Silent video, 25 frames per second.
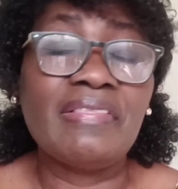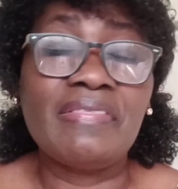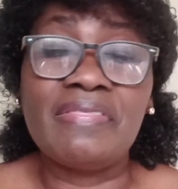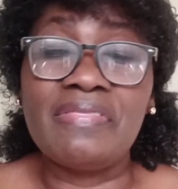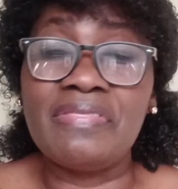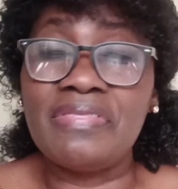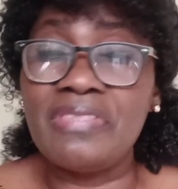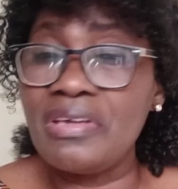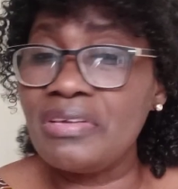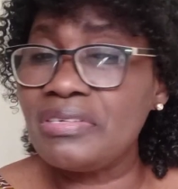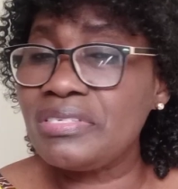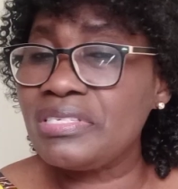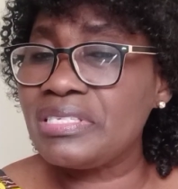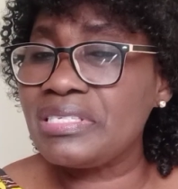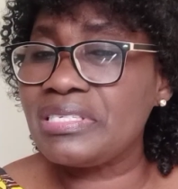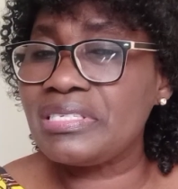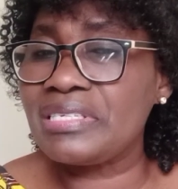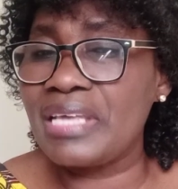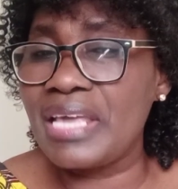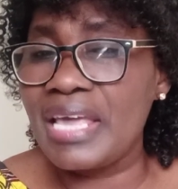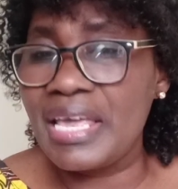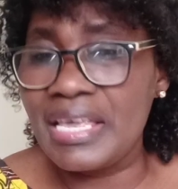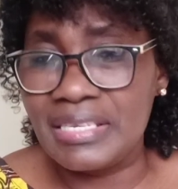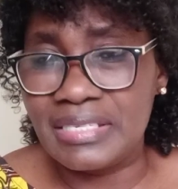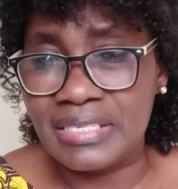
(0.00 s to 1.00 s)

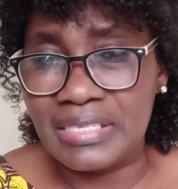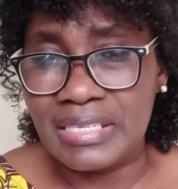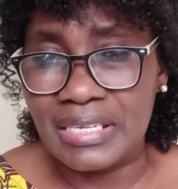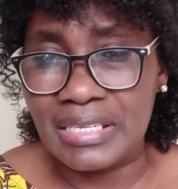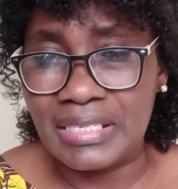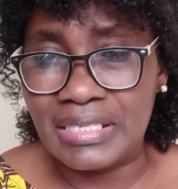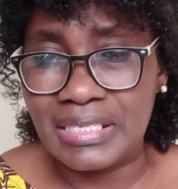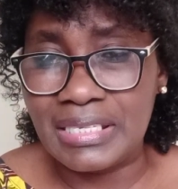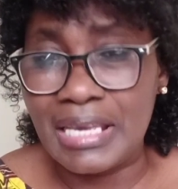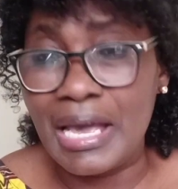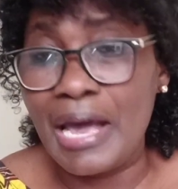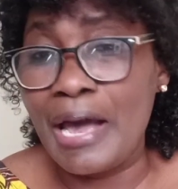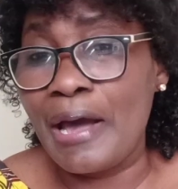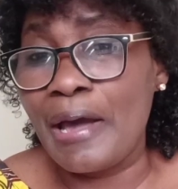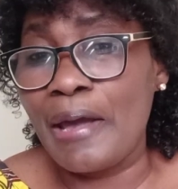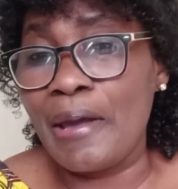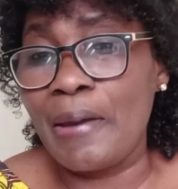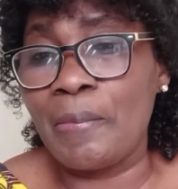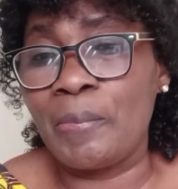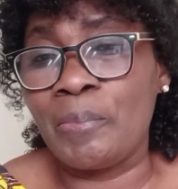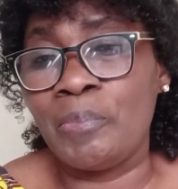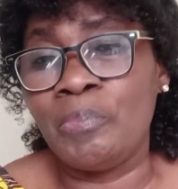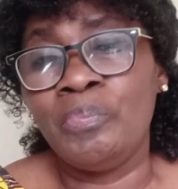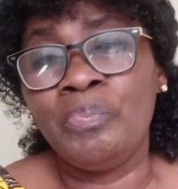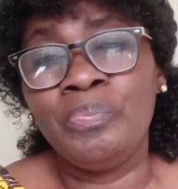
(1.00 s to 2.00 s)
this is the
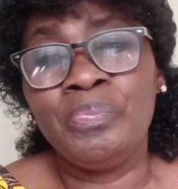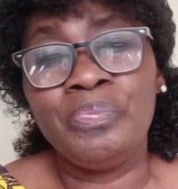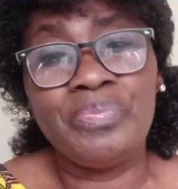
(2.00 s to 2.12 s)
time,